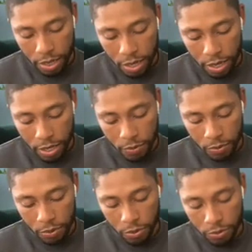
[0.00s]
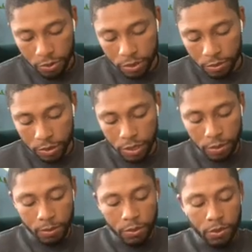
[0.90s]
I will use some
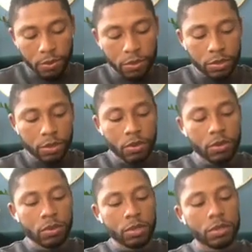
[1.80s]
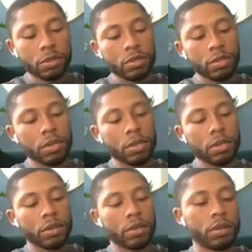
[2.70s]
tape to hold it
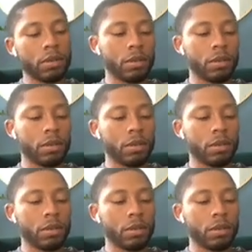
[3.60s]
together.